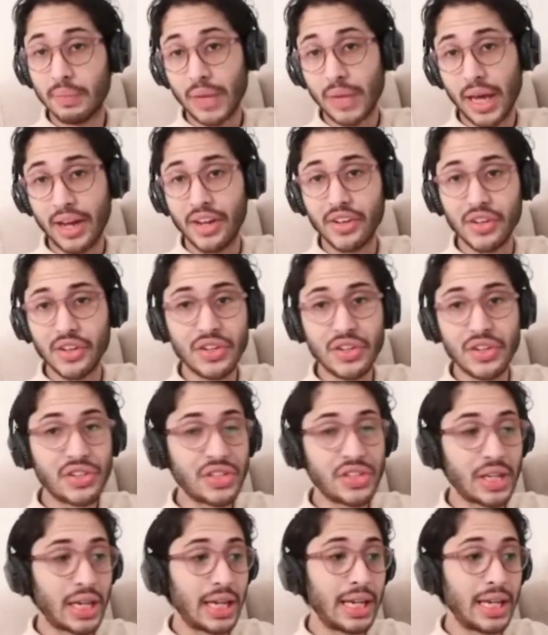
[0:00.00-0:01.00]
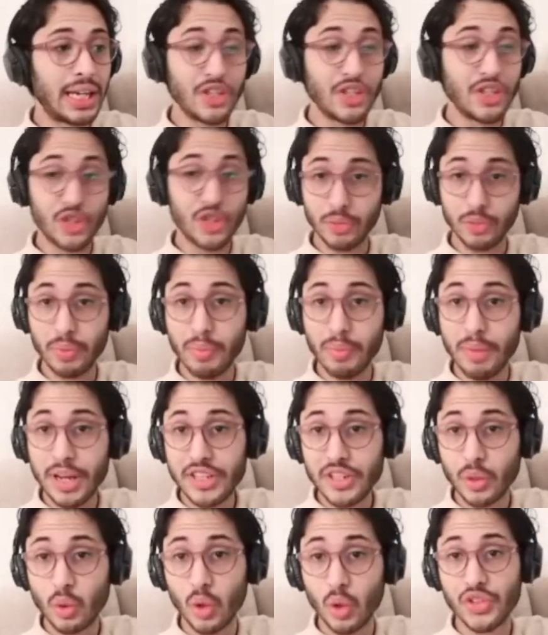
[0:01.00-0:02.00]
and it is a legitimate
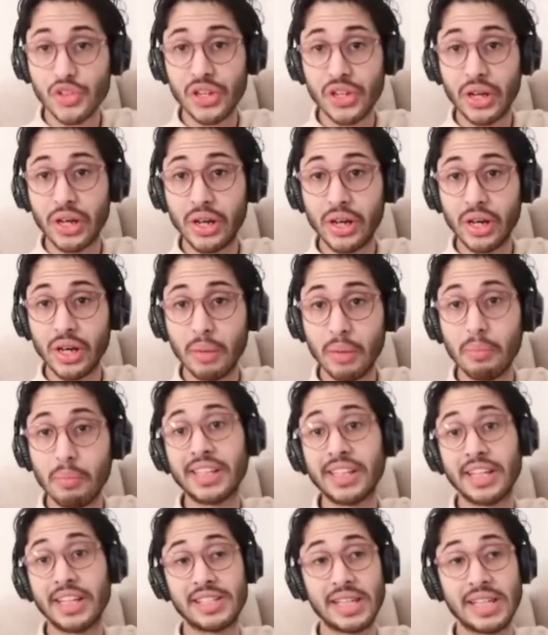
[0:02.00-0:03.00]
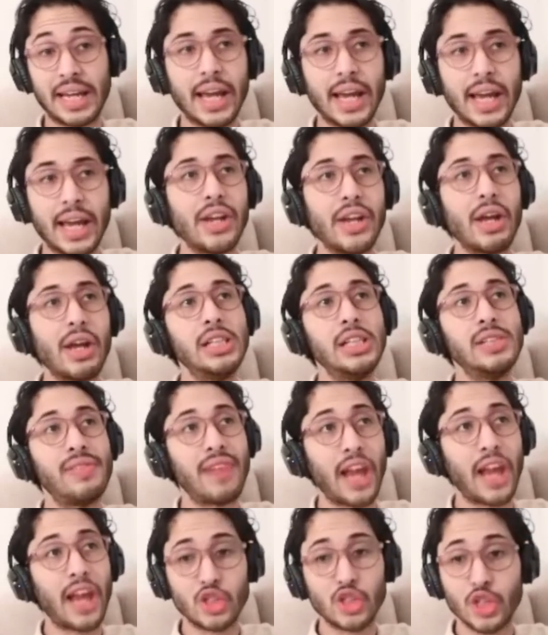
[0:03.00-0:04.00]
basic concern, but it's again a
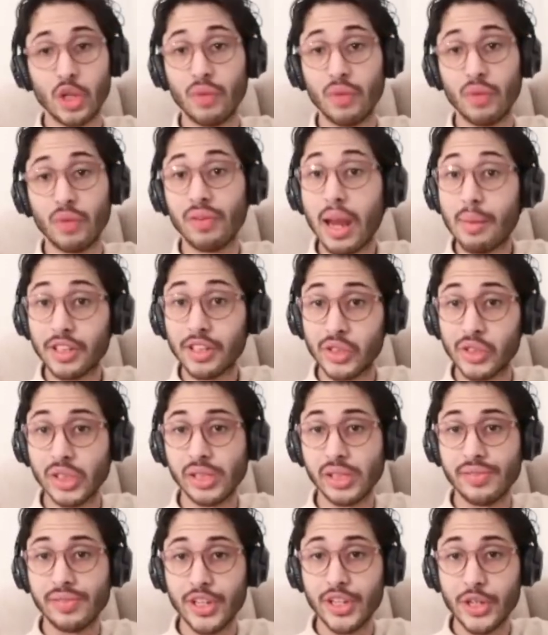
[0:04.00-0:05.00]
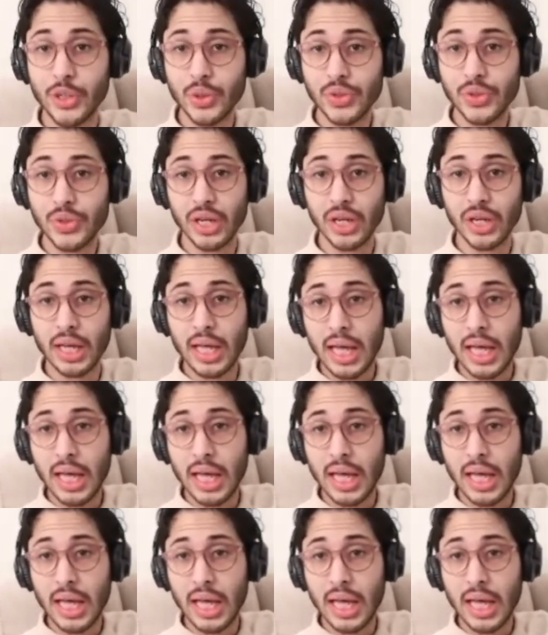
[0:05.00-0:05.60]
reflection of limited revenues.